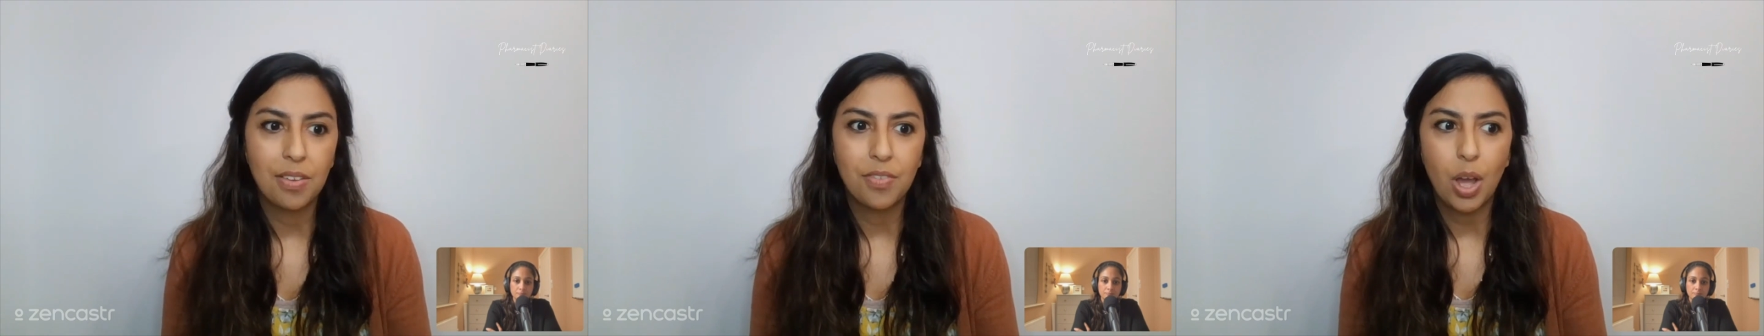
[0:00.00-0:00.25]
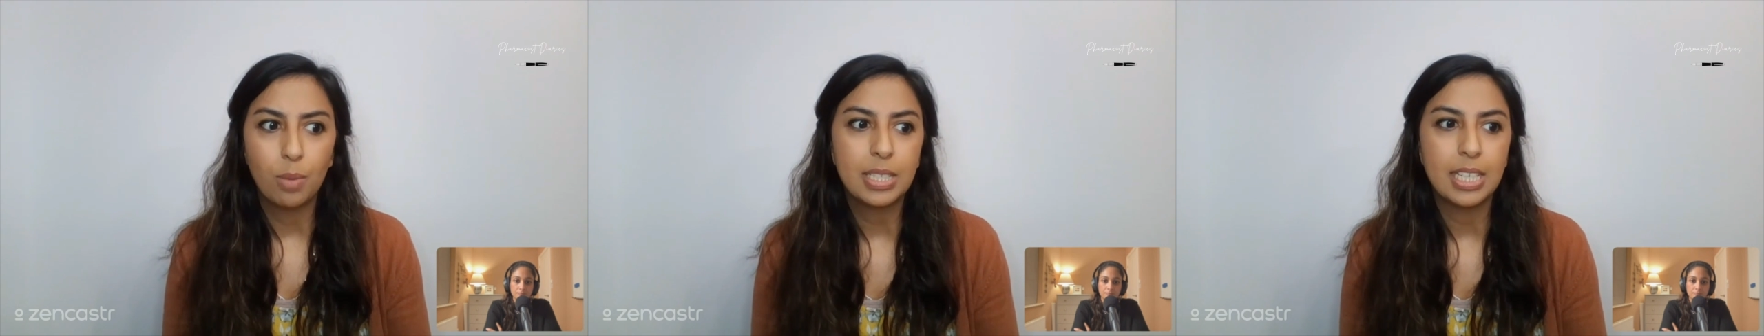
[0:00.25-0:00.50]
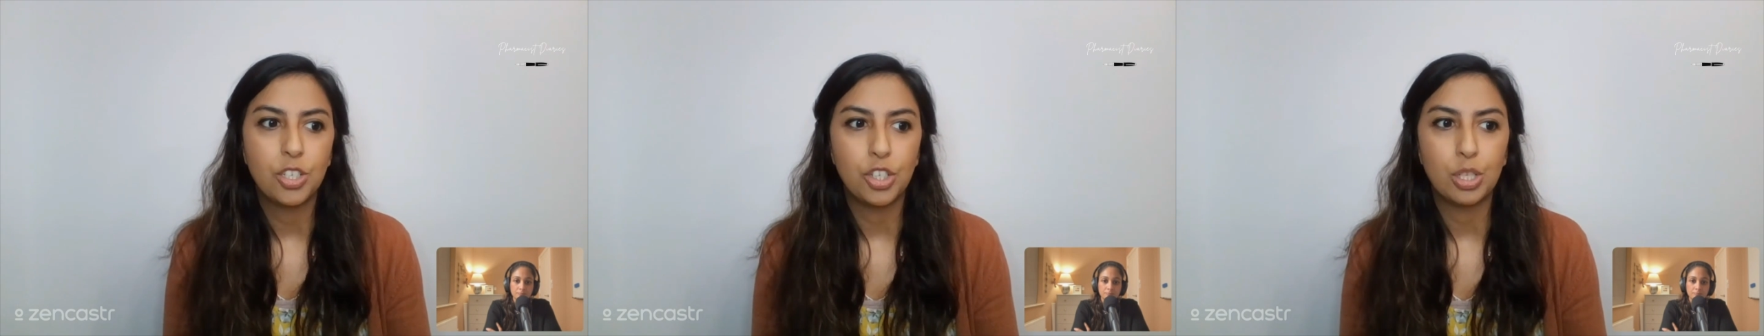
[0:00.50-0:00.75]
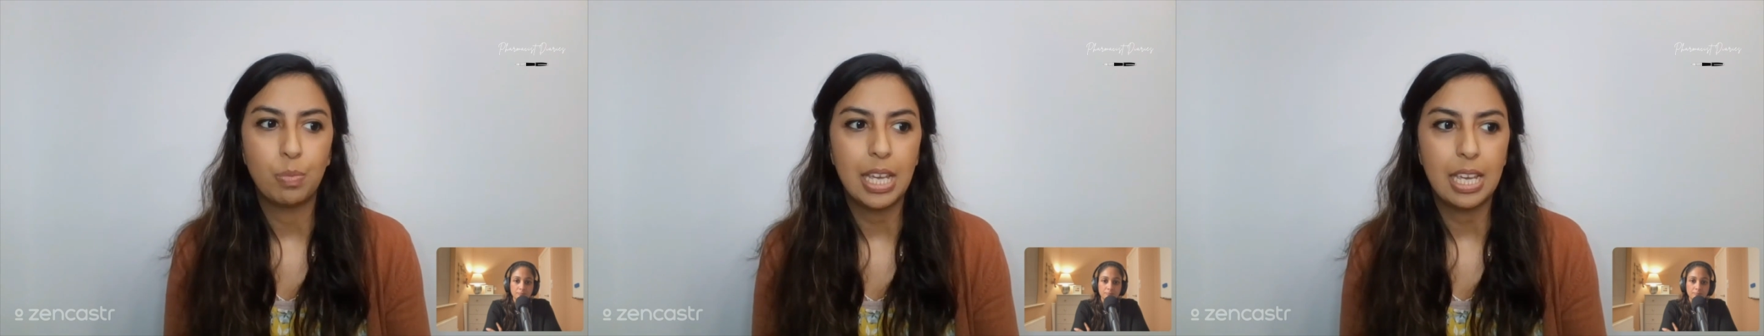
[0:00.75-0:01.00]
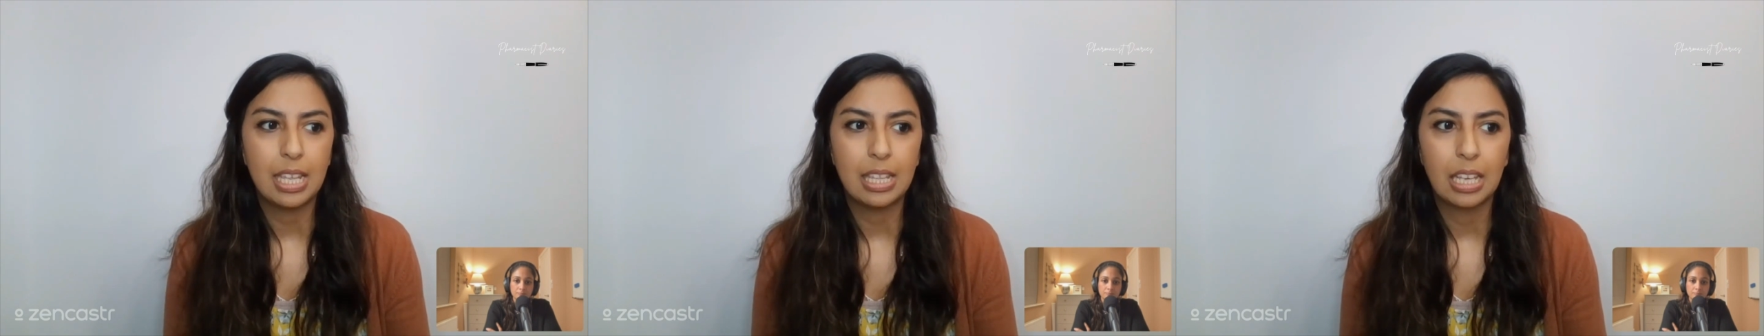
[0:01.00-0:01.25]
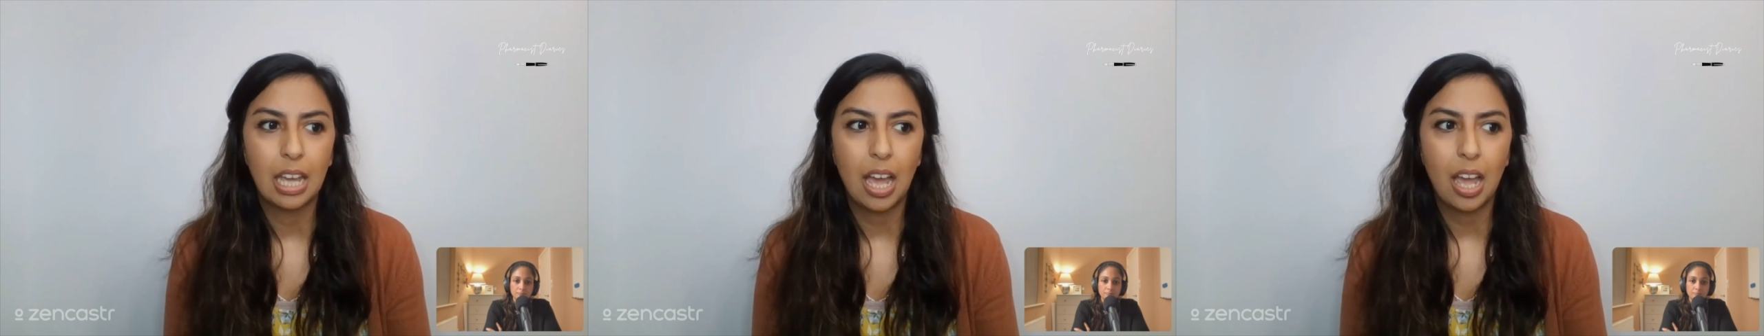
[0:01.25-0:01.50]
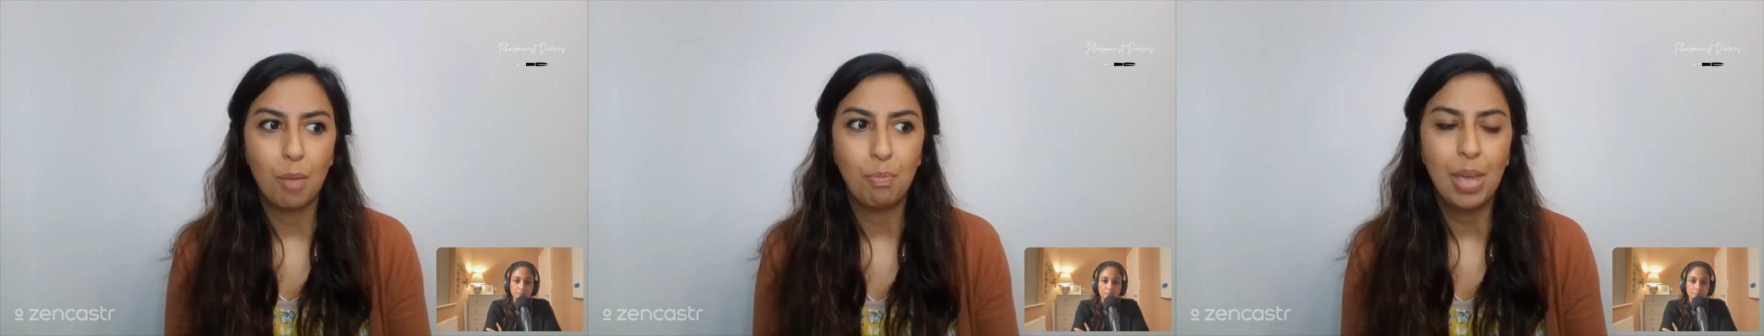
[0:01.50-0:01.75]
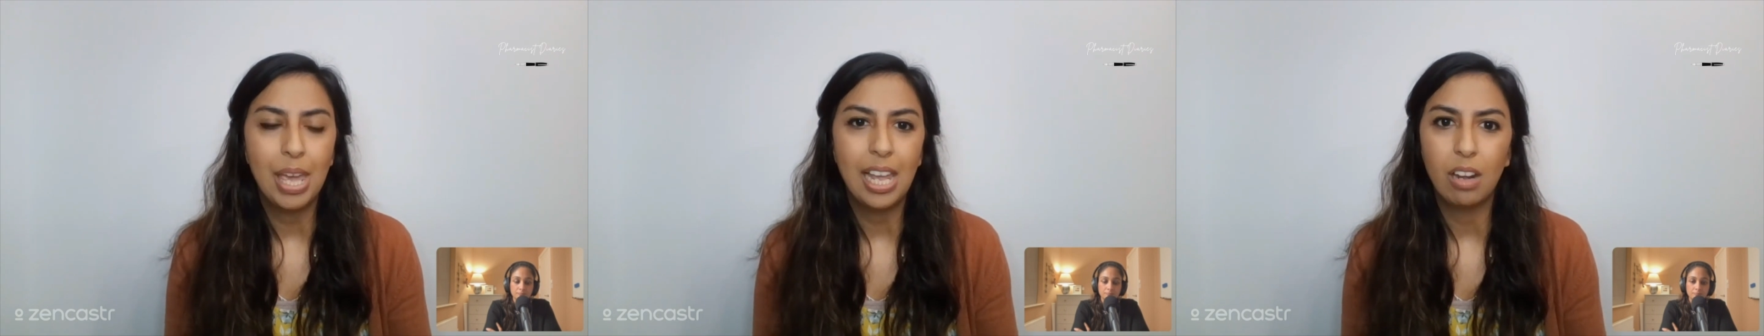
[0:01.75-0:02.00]
that pharmacist just being a
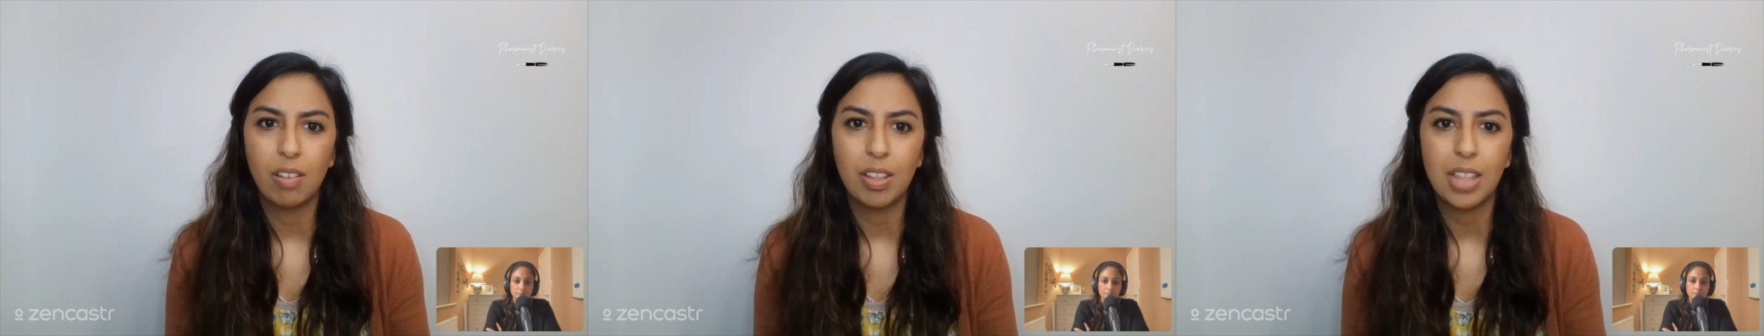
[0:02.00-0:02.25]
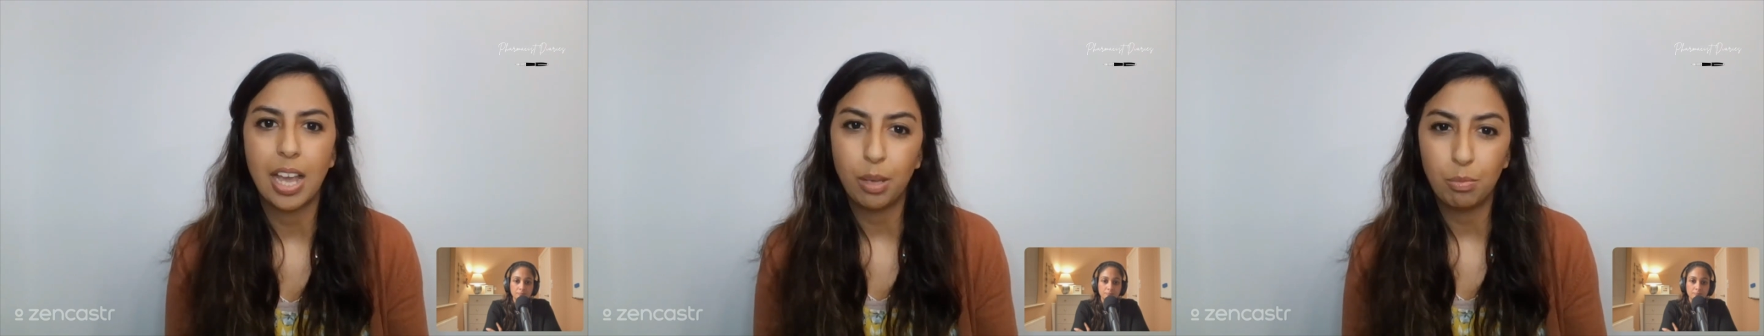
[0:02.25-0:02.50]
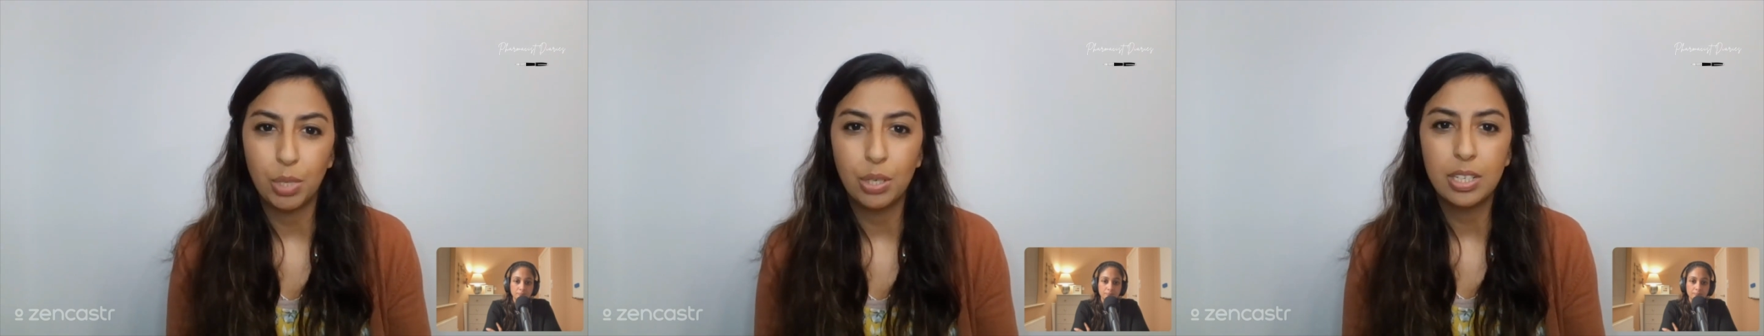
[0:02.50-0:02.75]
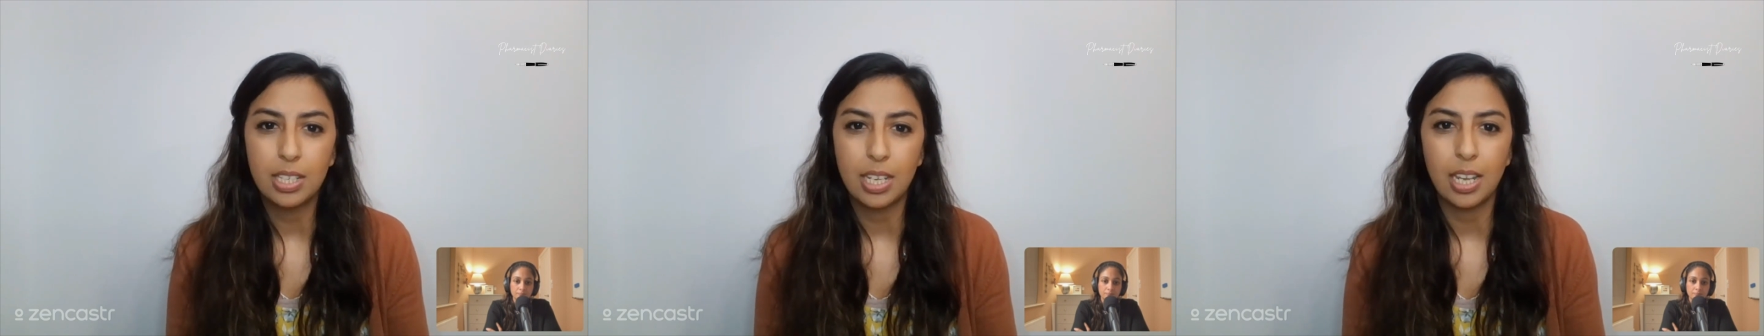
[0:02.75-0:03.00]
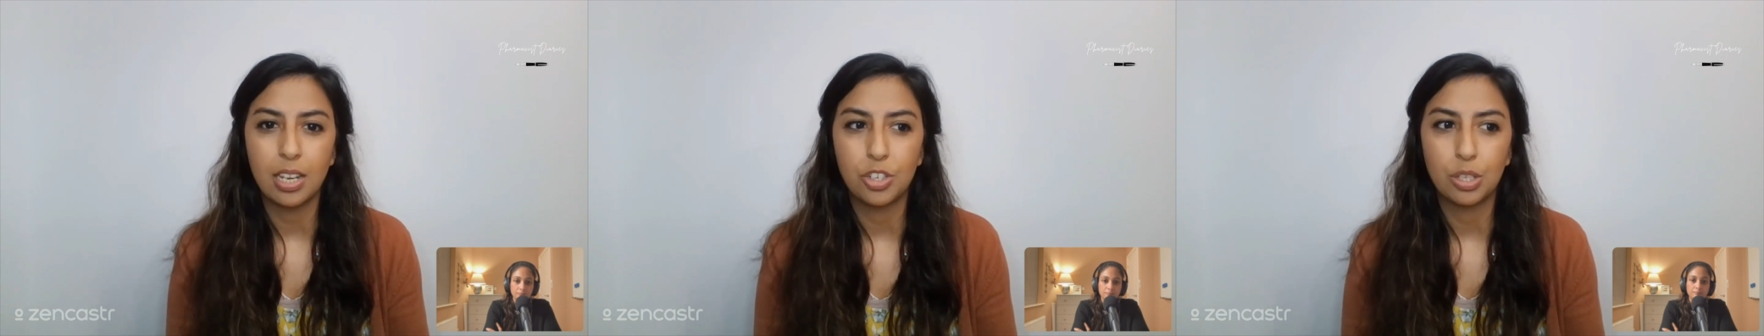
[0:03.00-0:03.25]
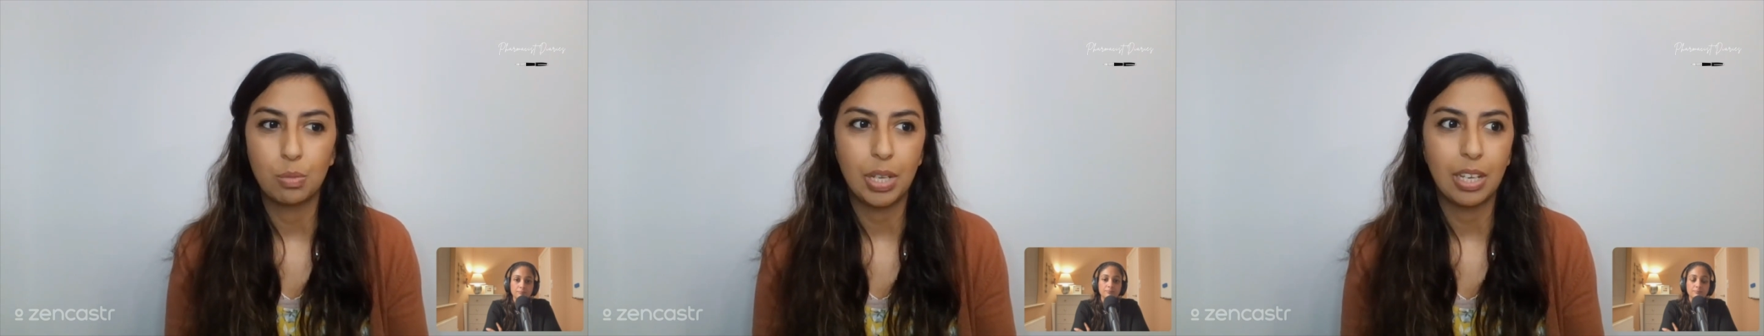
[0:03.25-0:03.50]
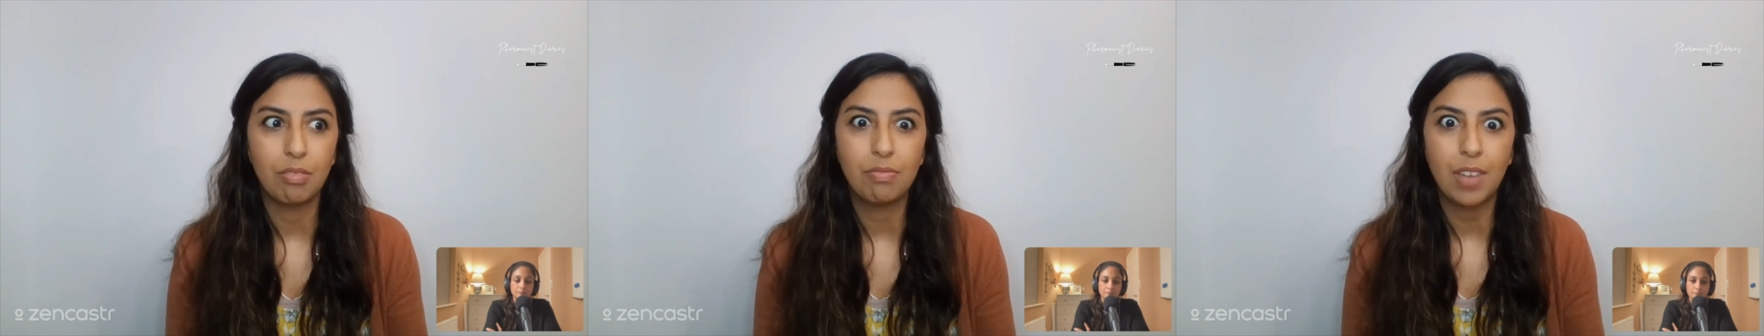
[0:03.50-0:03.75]
pillar in that community and just being a